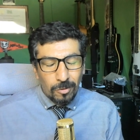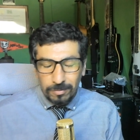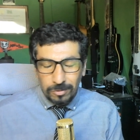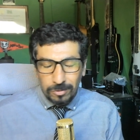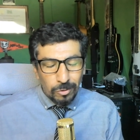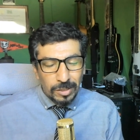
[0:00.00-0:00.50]

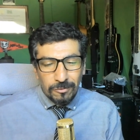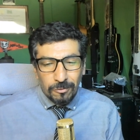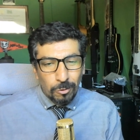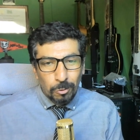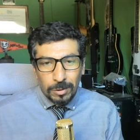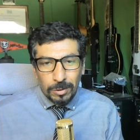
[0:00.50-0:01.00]
looking
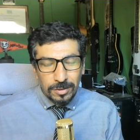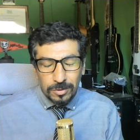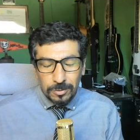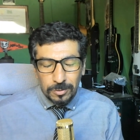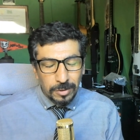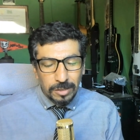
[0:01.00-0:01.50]
forward
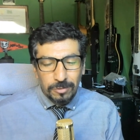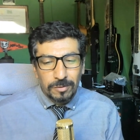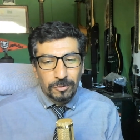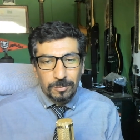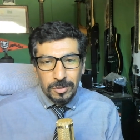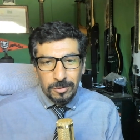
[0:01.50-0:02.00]
to hearing
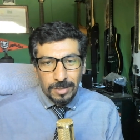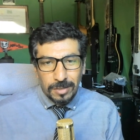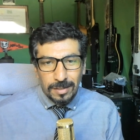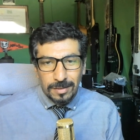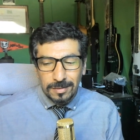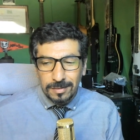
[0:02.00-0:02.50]
from you
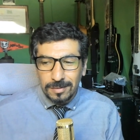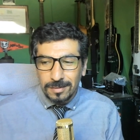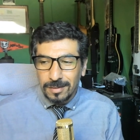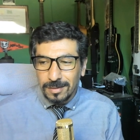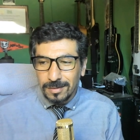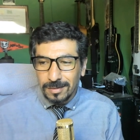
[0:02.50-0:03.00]
guys,
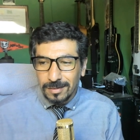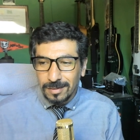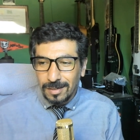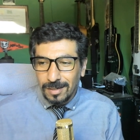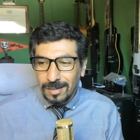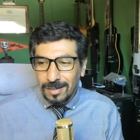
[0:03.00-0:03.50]

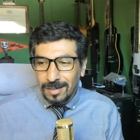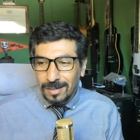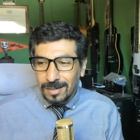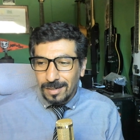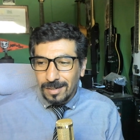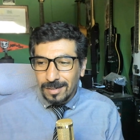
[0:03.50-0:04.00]

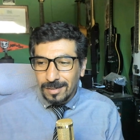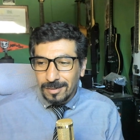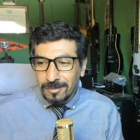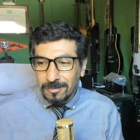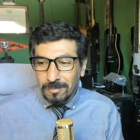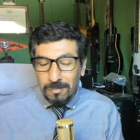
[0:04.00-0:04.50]
and
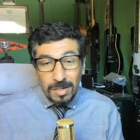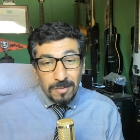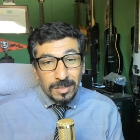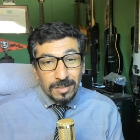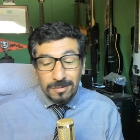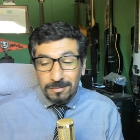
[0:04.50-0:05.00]

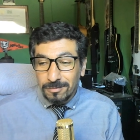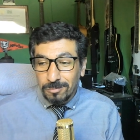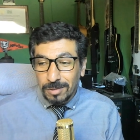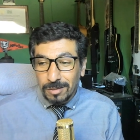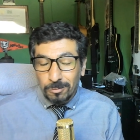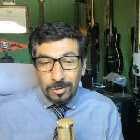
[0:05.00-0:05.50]
maybe we
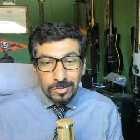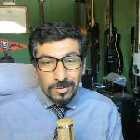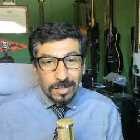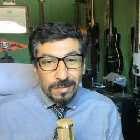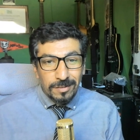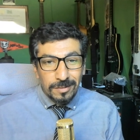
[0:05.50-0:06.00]
can work
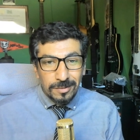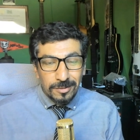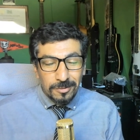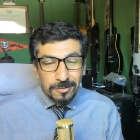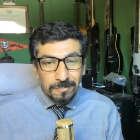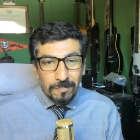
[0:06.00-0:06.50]
together.
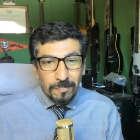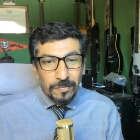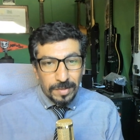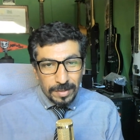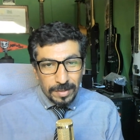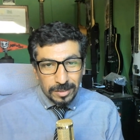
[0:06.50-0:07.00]
So
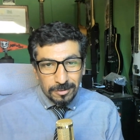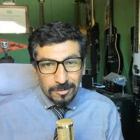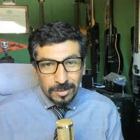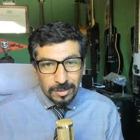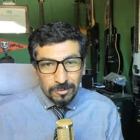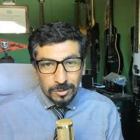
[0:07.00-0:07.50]
thank you
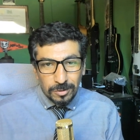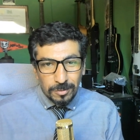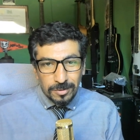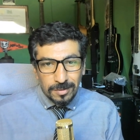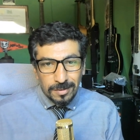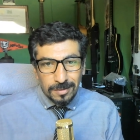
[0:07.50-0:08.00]
for the
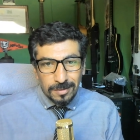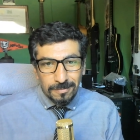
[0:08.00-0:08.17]
opportunity.